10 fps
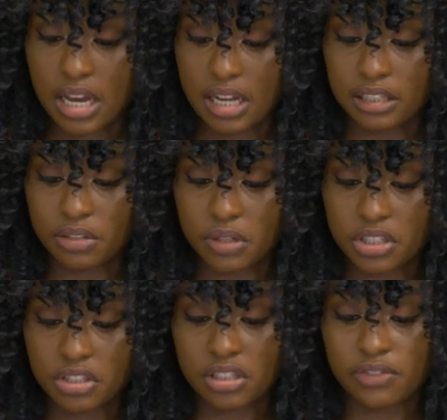And this
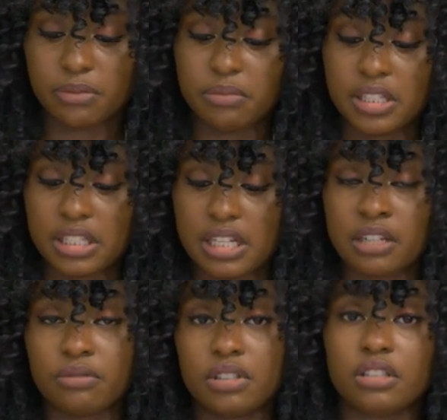question is from Miss
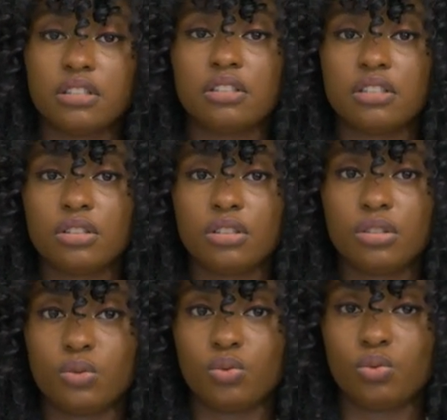Lanwa
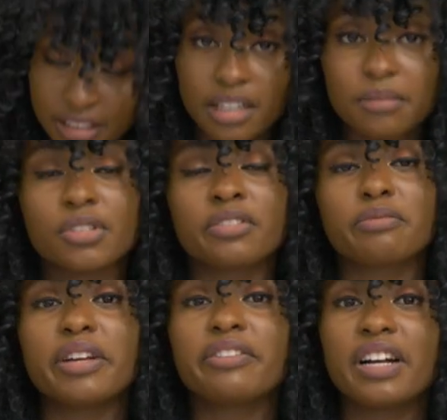too. In terms of
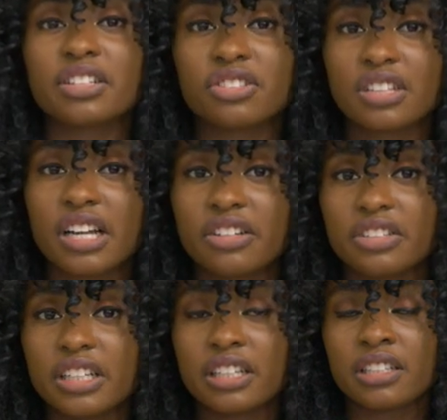my fashion
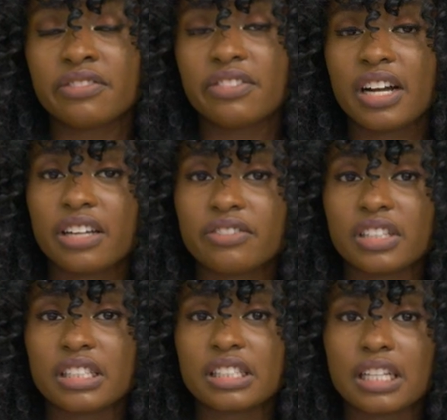career, in 5
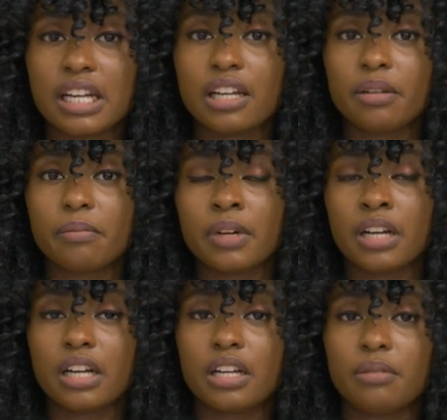years time,
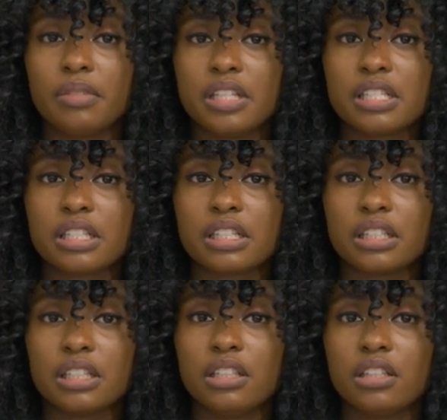I
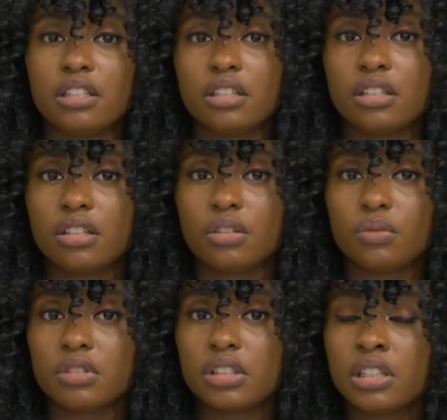basically
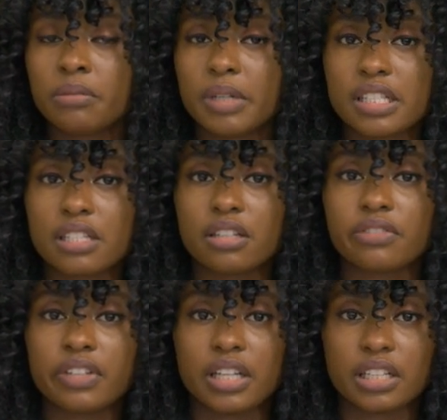would see
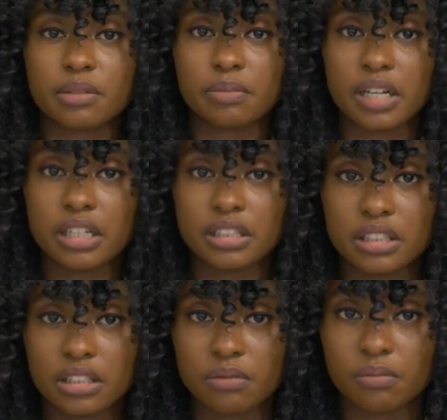myself
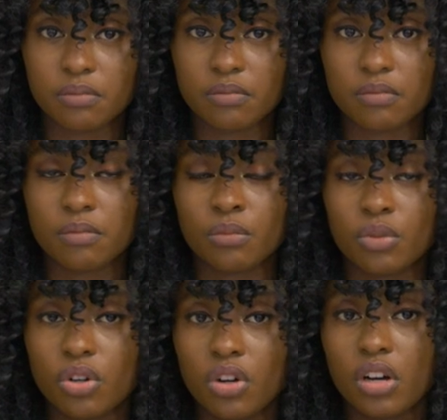expanding
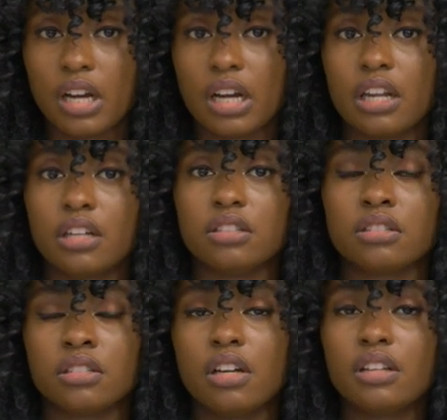more and
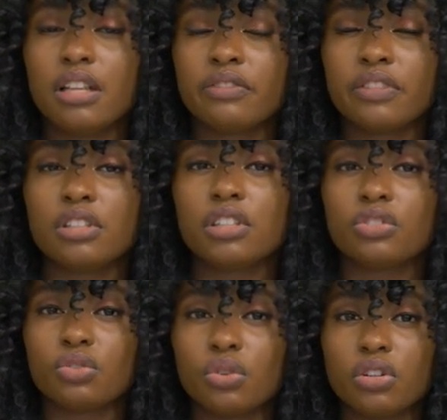definitely
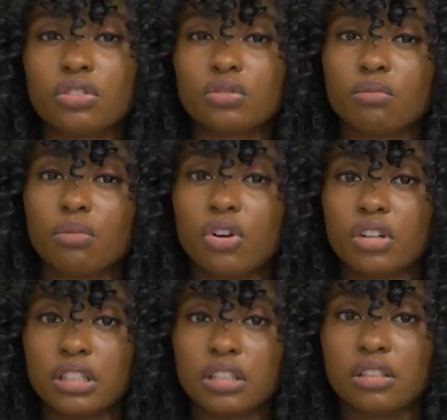growing to more
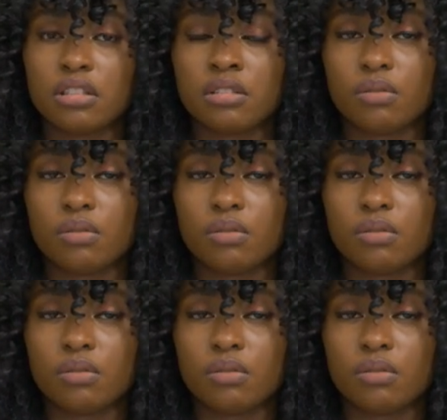than